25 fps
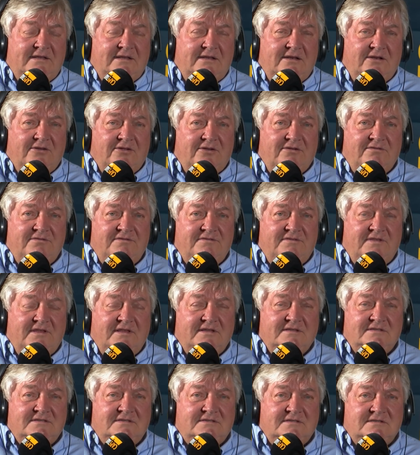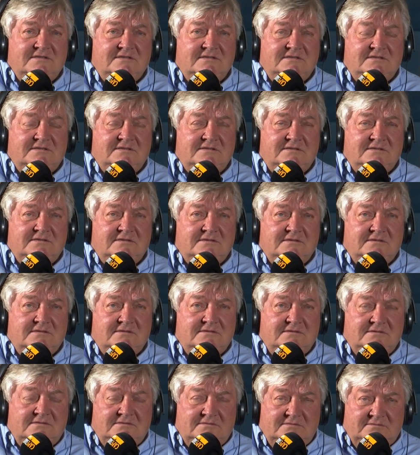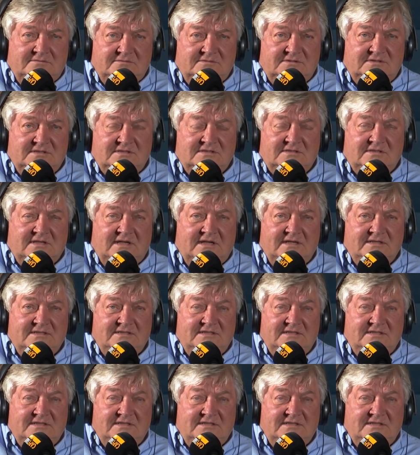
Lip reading: did a lot of things since I